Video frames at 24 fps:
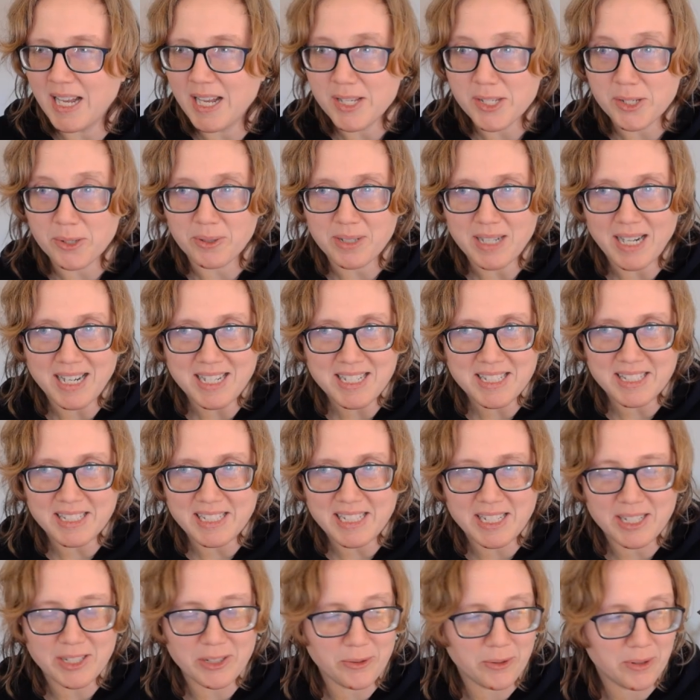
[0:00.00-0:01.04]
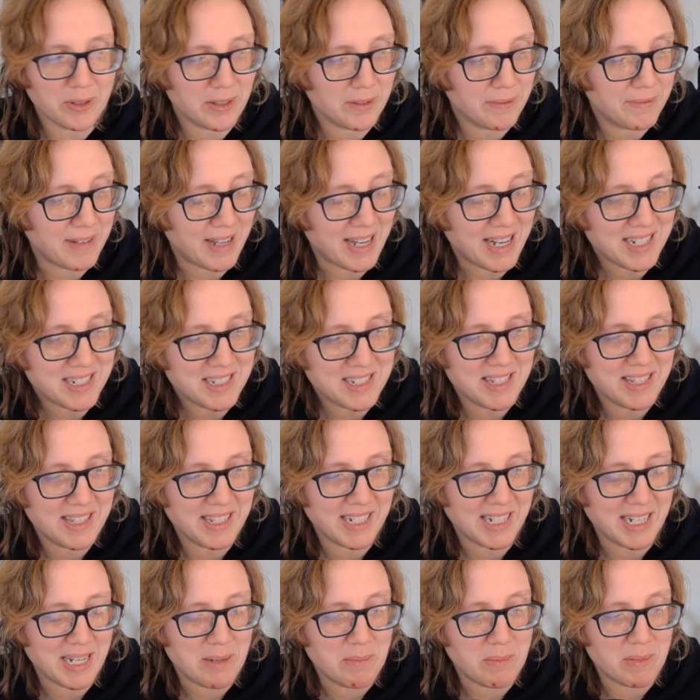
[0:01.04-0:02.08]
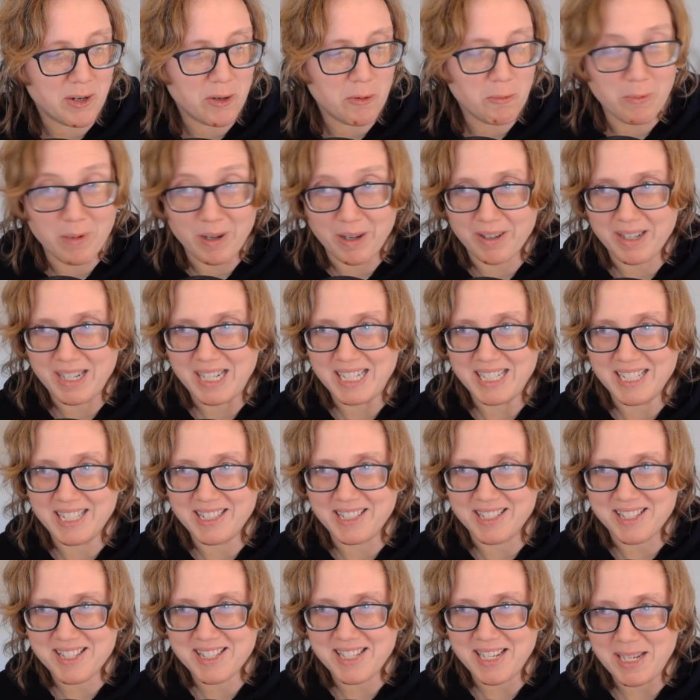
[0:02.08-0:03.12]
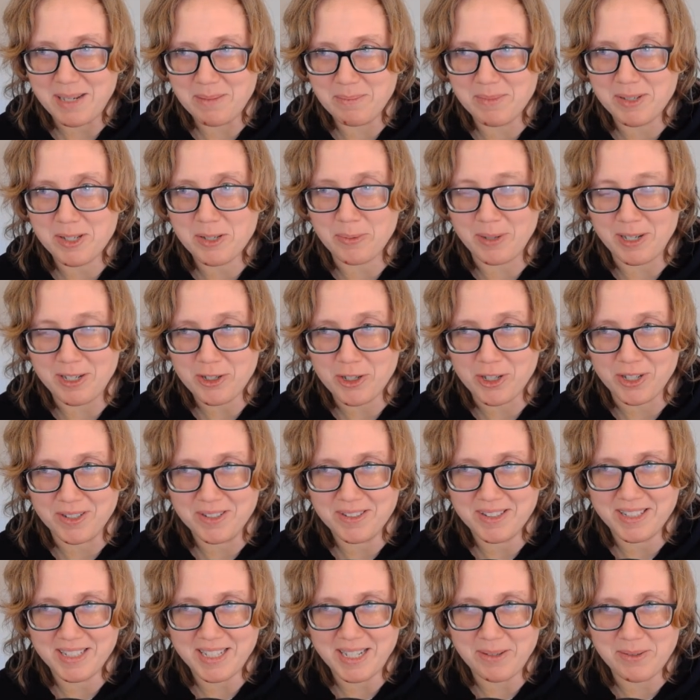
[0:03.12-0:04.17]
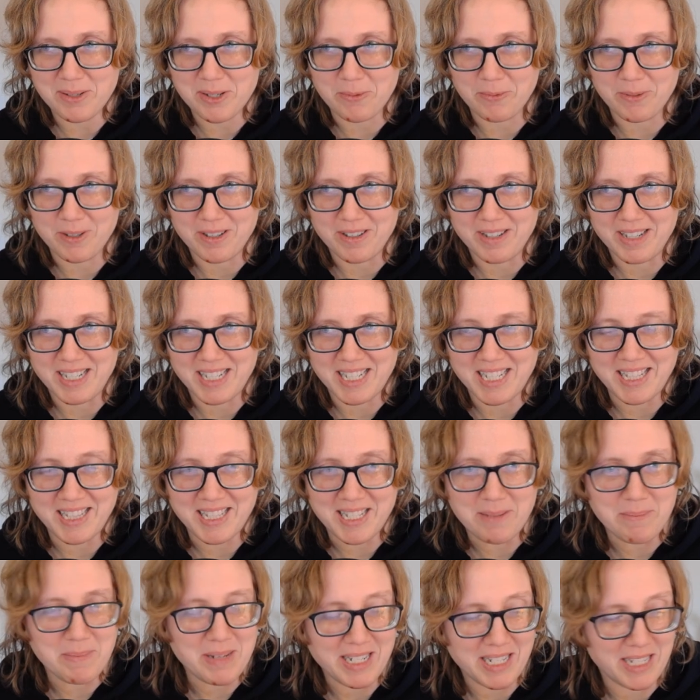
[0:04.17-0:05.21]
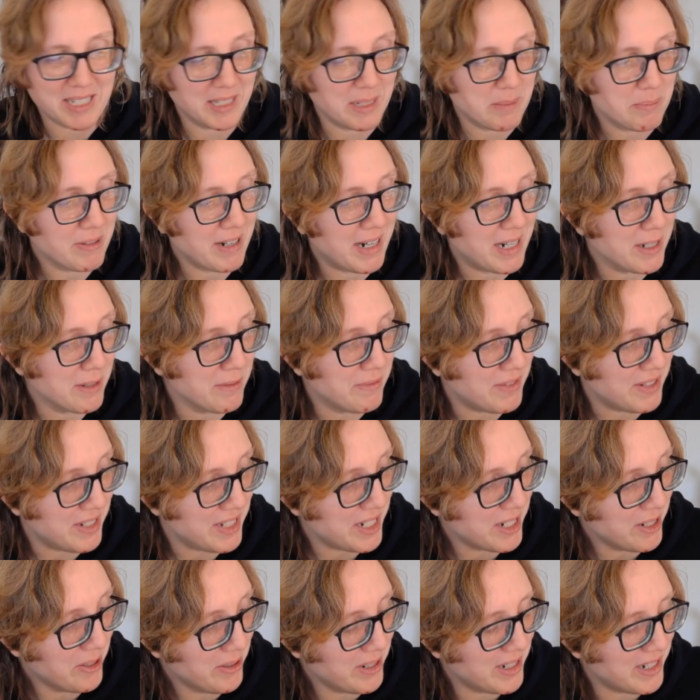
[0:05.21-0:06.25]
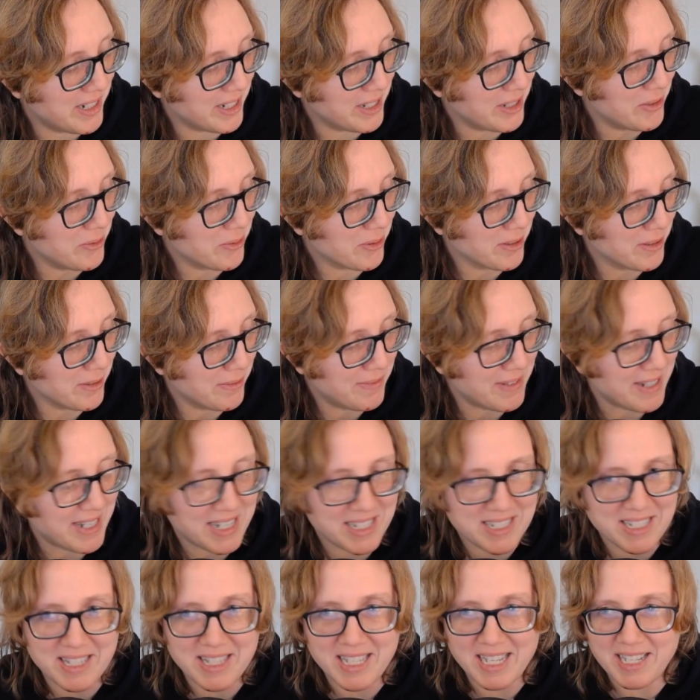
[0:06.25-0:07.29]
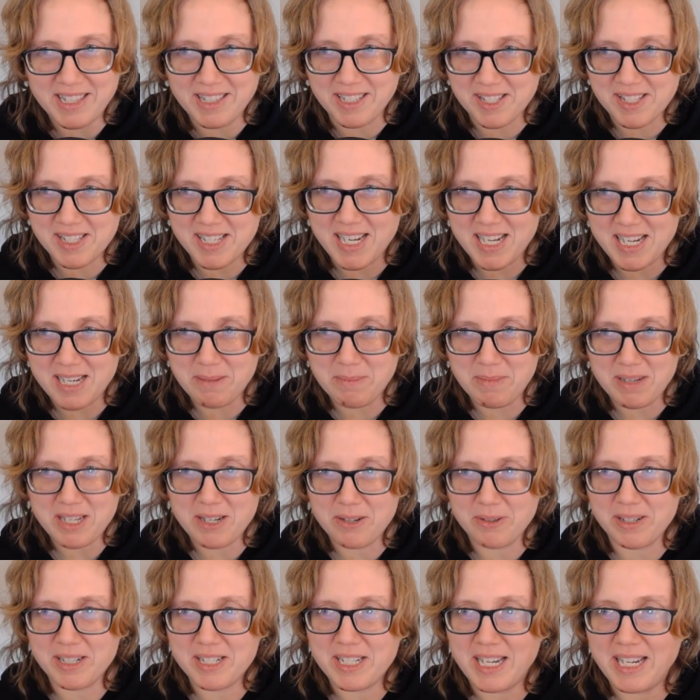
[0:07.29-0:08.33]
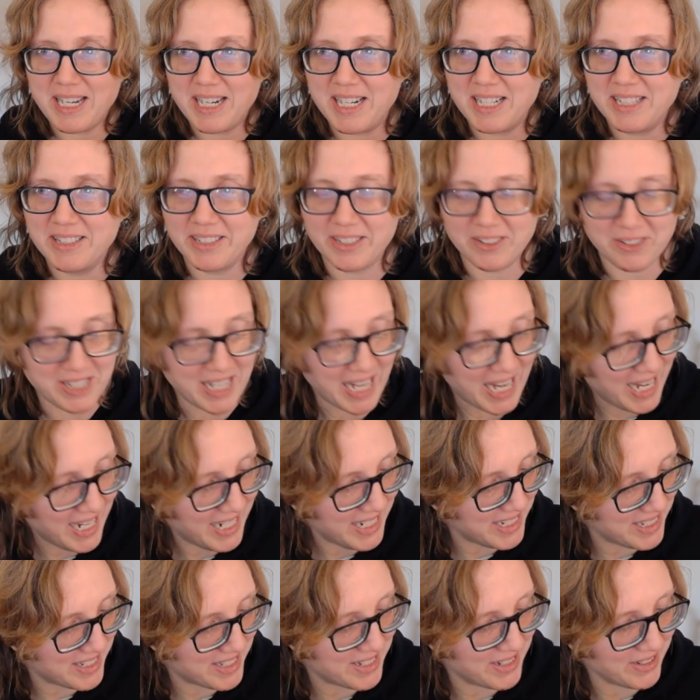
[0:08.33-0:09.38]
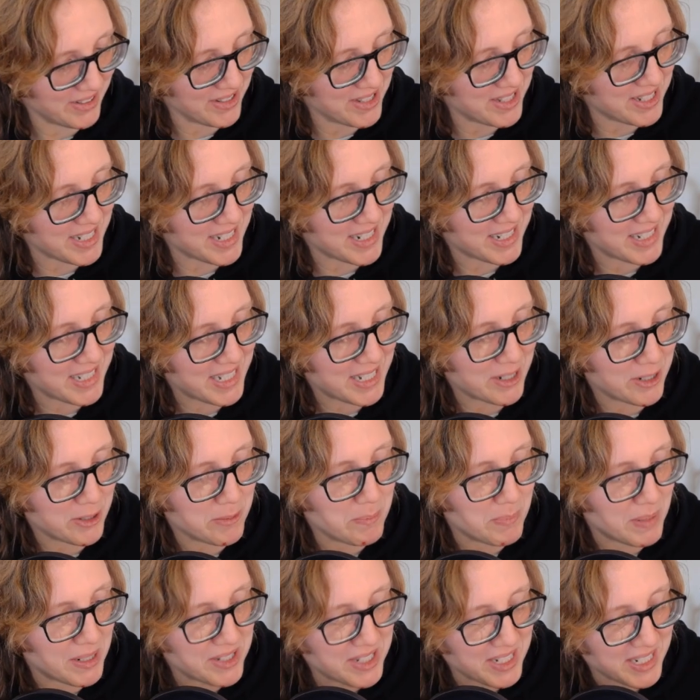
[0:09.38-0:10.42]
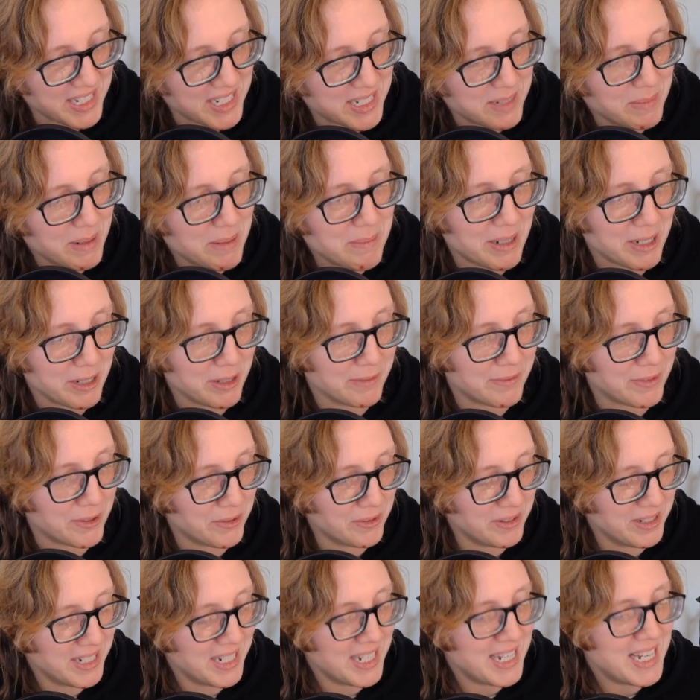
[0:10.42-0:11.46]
So kindly ignore the fact that I'm wearing the same sweatshirt that I was wearing in the immediately prior video, and ignore the fact that the same irritating little cat is still standing here buzzing into my microphone.